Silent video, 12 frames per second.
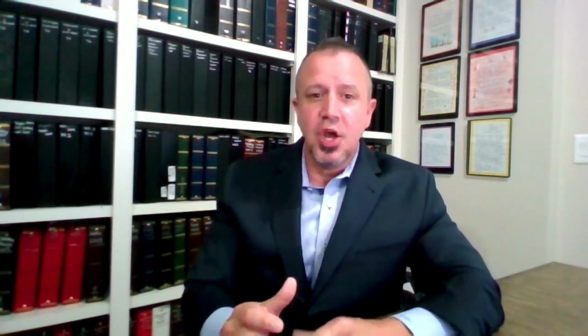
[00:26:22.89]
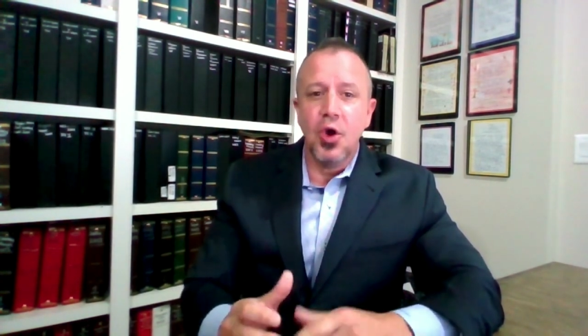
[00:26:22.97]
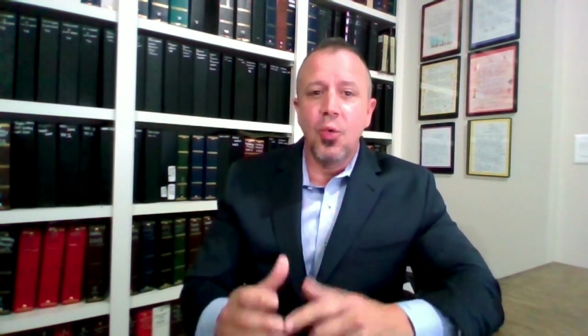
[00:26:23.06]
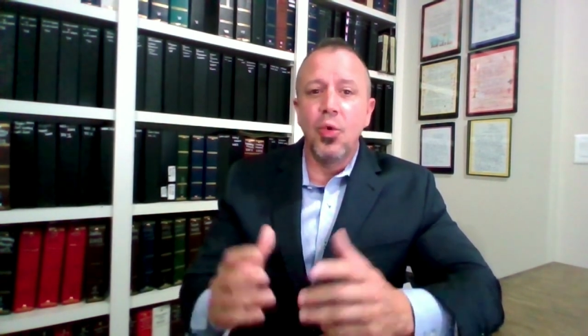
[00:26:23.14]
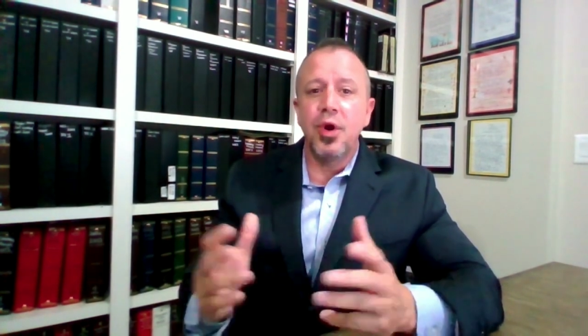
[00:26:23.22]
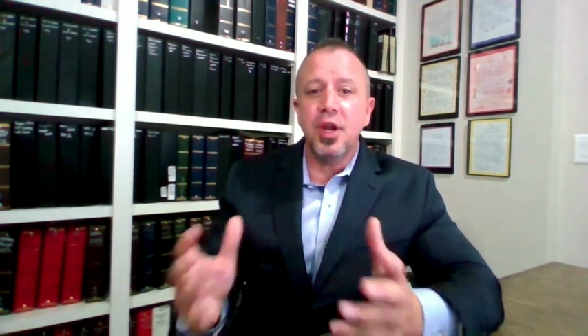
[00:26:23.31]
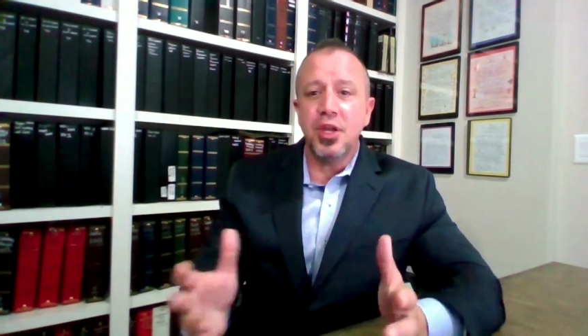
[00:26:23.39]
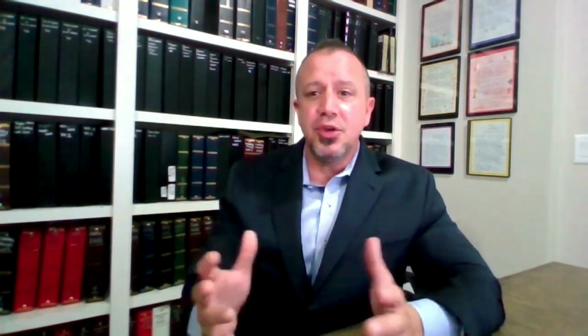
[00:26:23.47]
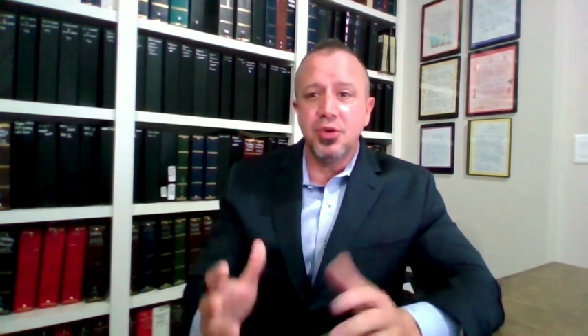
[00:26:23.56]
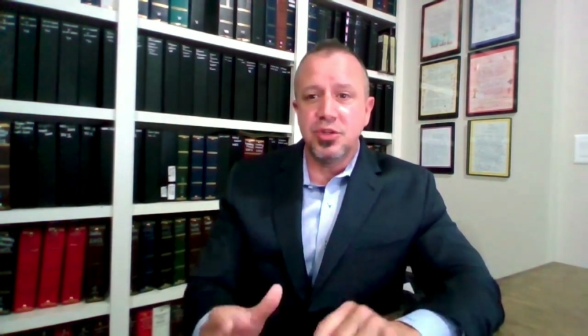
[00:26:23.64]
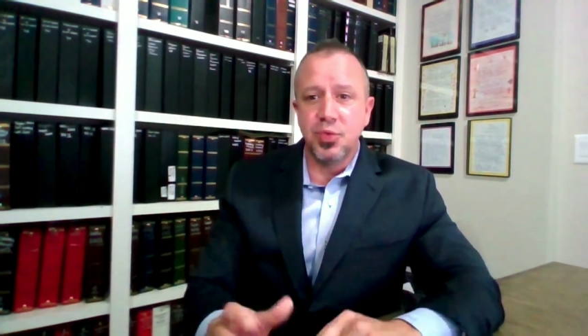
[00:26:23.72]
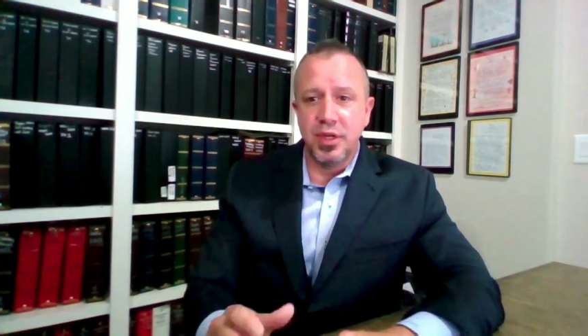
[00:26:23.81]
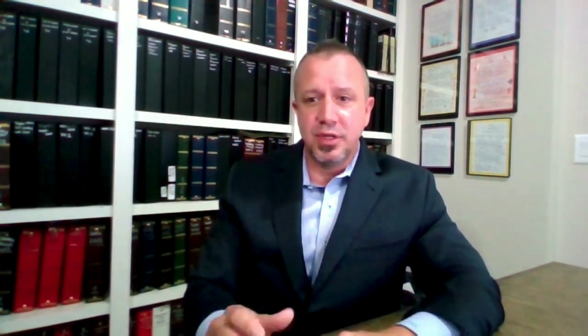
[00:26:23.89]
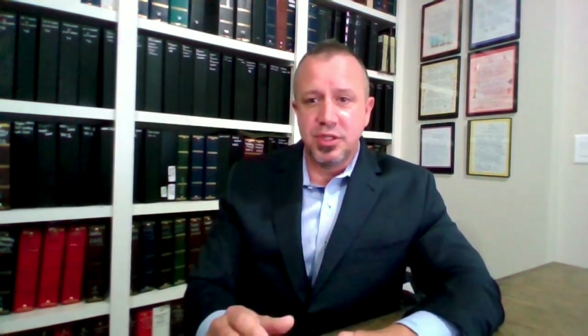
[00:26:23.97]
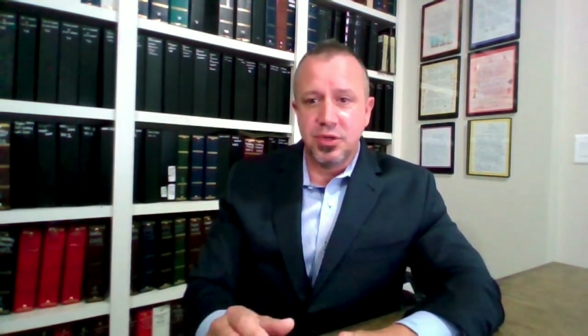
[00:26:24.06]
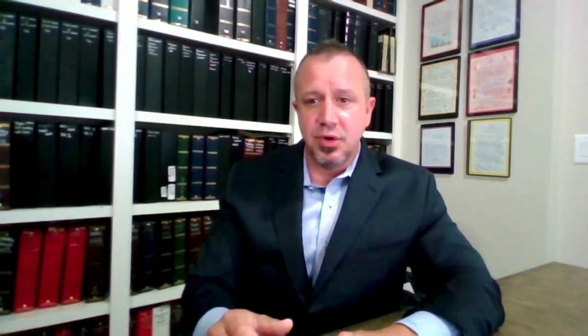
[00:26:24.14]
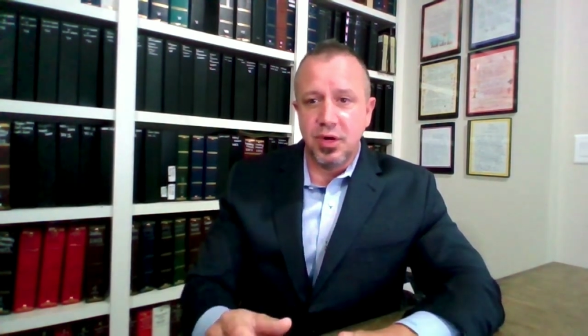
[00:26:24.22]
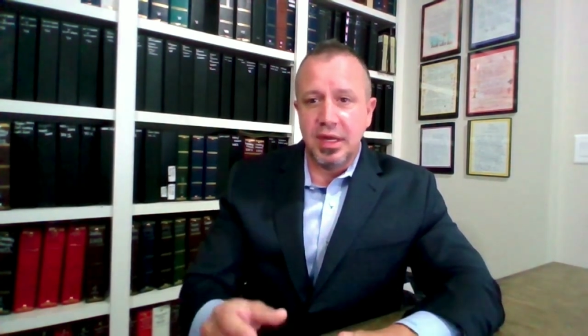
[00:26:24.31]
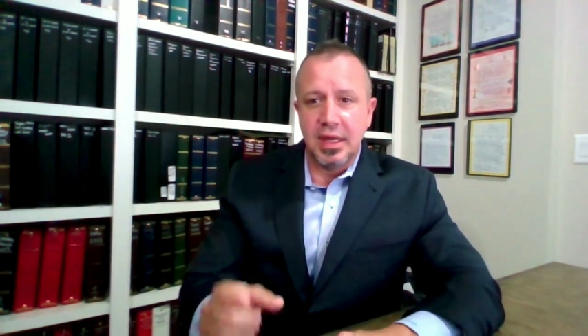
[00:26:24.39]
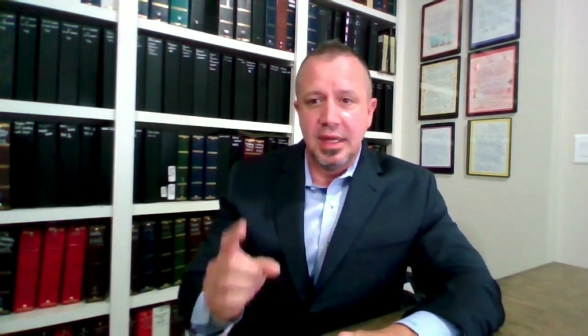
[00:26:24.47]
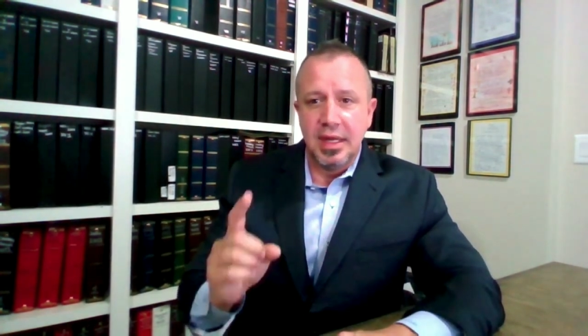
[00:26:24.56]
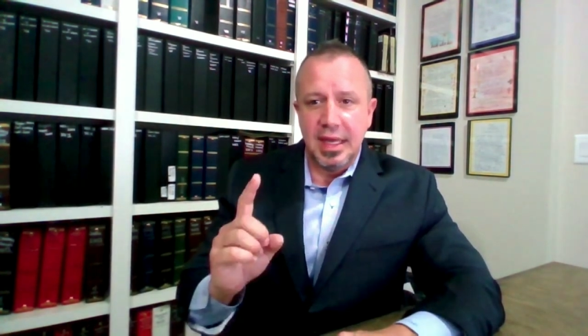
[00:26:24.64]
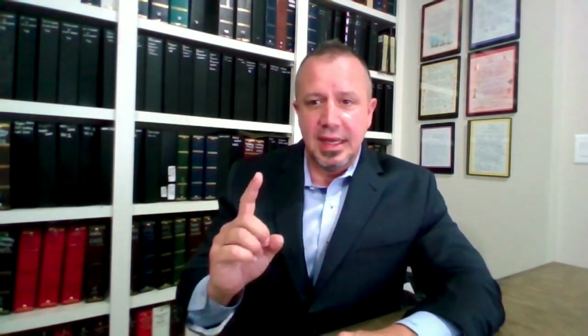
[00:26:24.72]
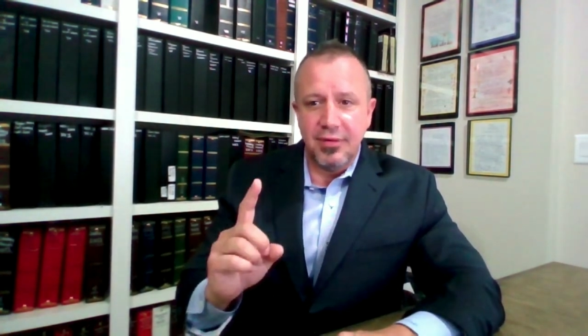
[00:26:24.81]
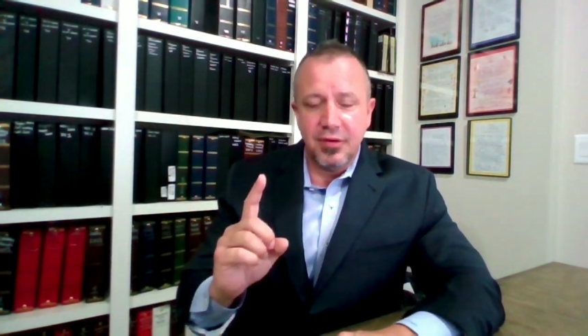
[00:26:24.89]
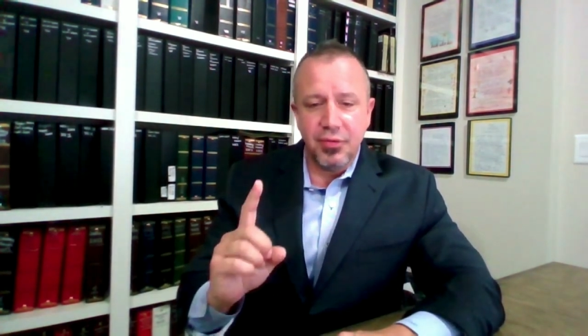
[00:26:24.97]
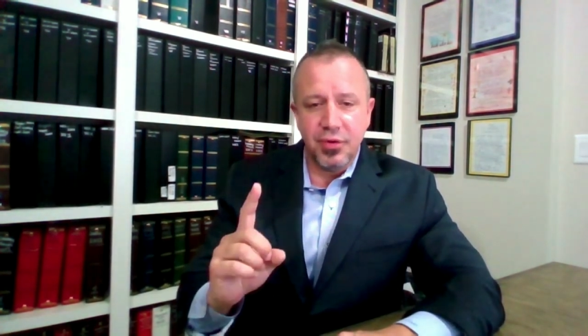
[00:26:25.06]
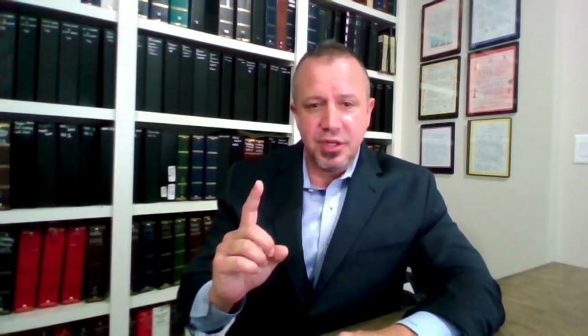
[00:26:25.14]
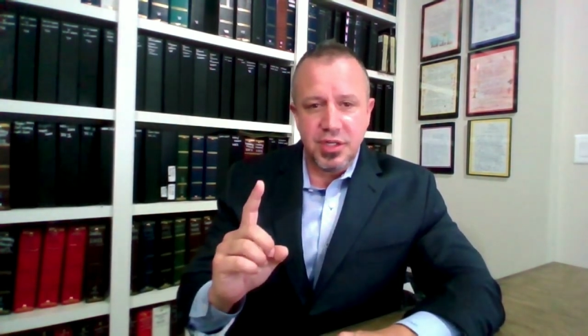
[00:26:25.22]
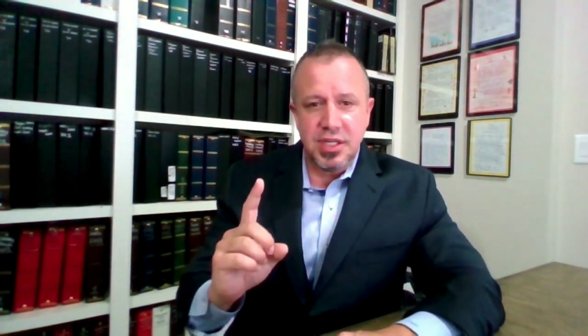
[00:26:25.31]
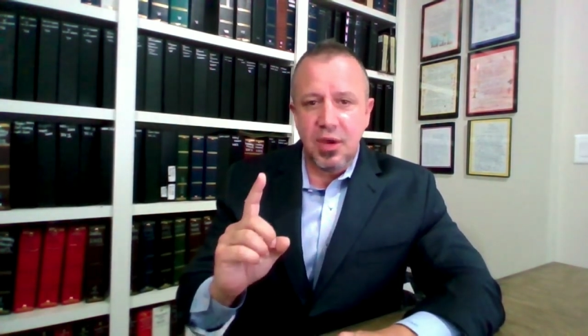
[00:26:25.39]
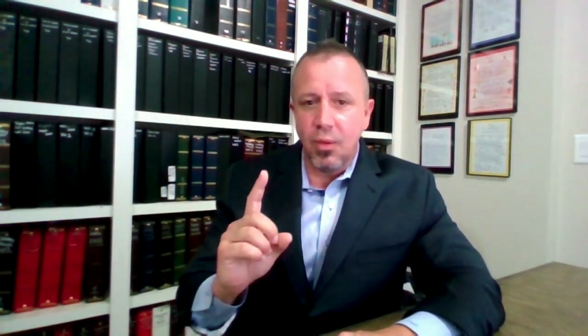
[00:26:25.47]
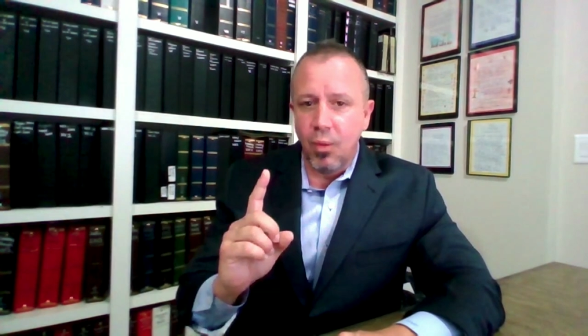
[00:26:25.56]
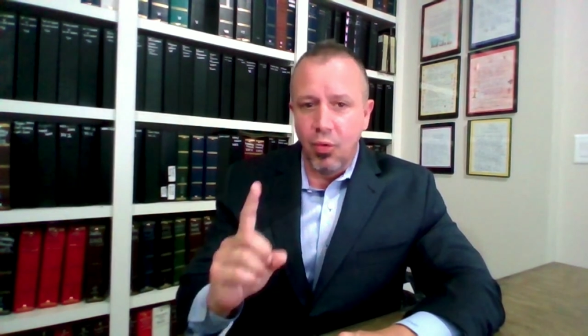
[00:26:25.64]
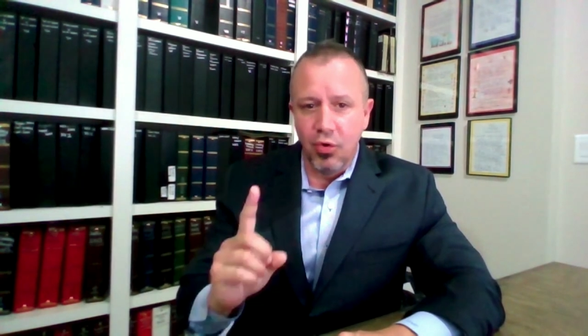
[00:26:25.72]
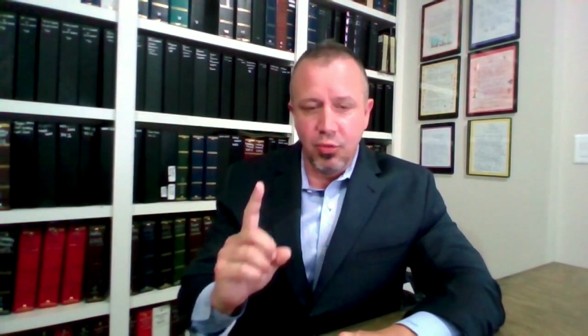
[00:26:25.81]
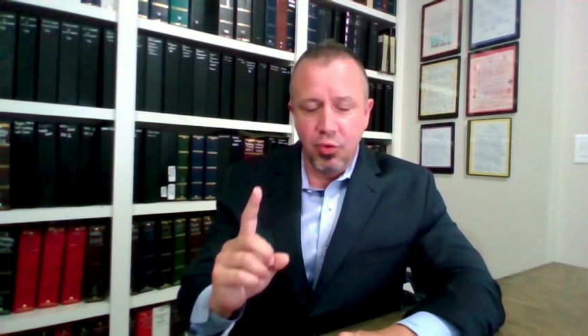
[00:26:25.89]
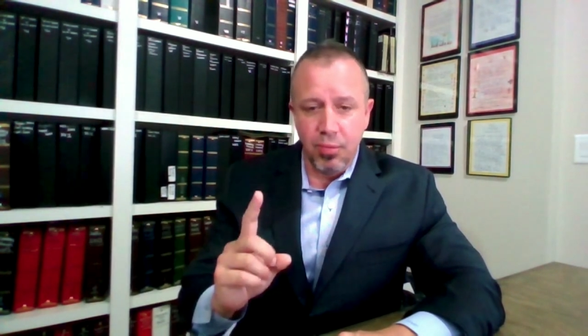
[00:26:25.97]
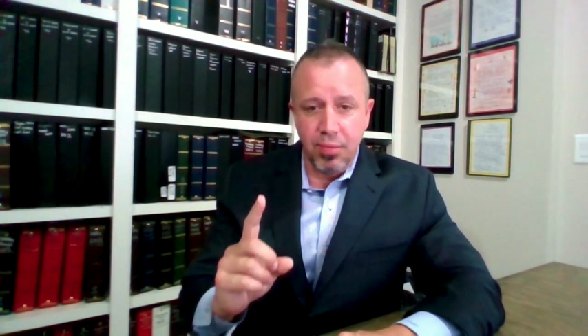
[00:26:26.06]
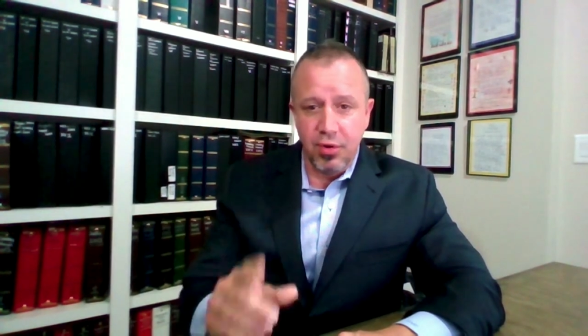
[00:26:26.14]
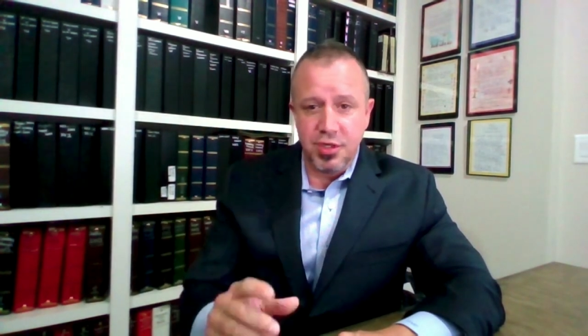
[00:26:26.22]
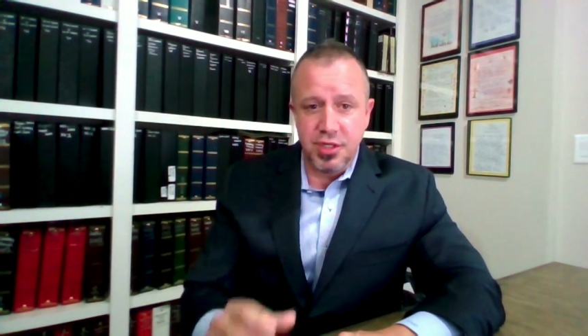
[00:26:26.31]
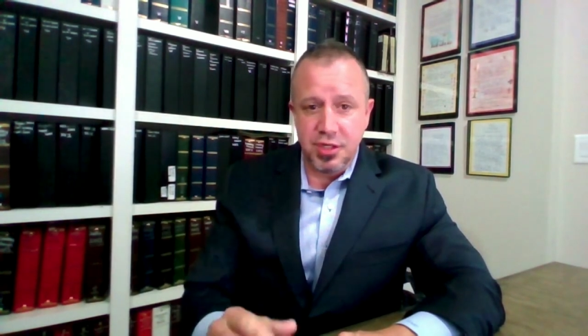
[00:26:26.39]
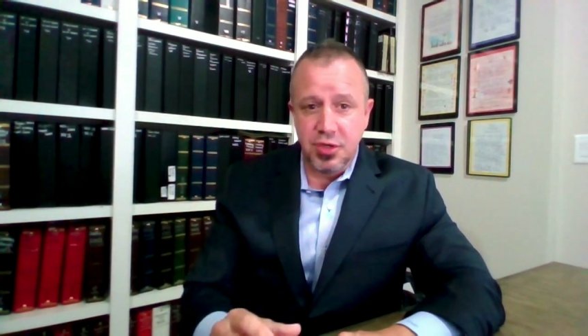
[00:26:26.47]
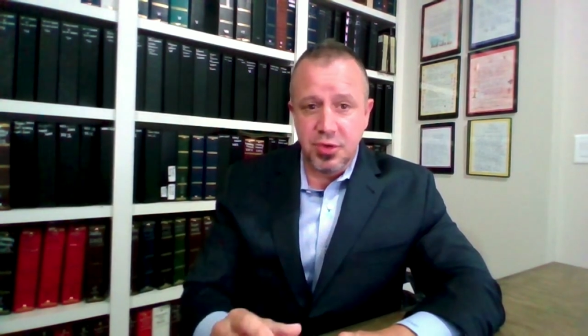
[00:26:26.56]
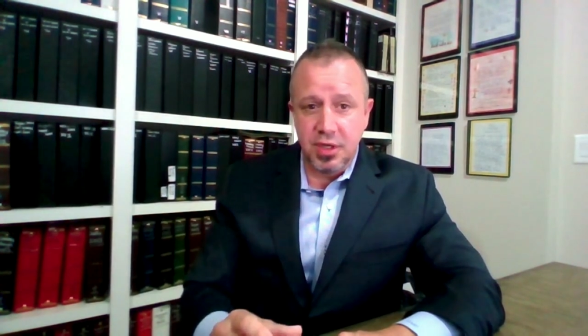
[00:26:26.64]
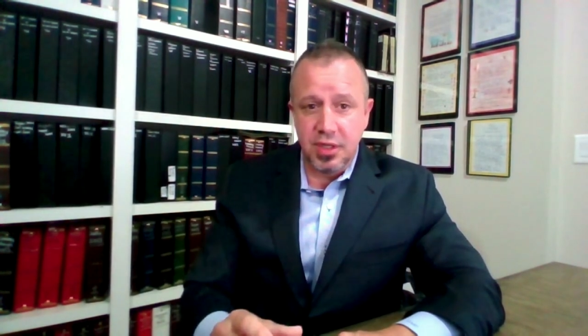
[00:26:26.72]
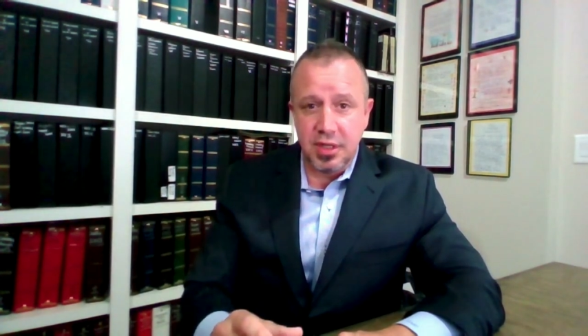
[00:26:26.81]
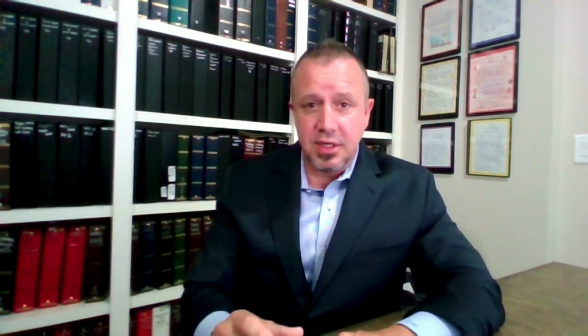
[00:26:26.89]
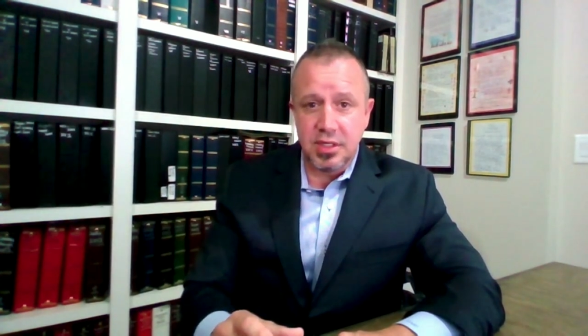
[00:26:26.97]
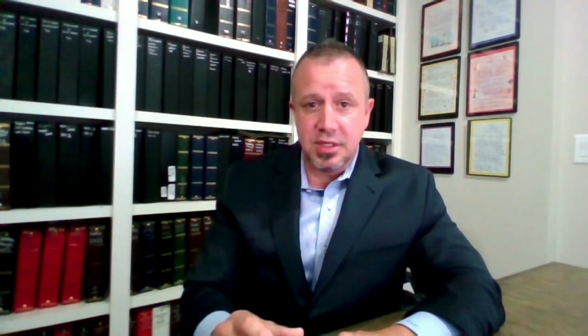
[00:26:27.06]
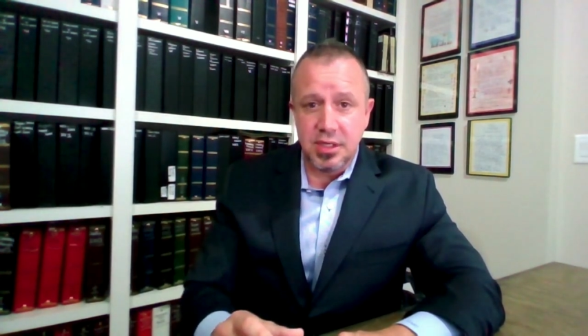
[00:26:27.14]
What a huge win story. Even if we just get one more person doing this,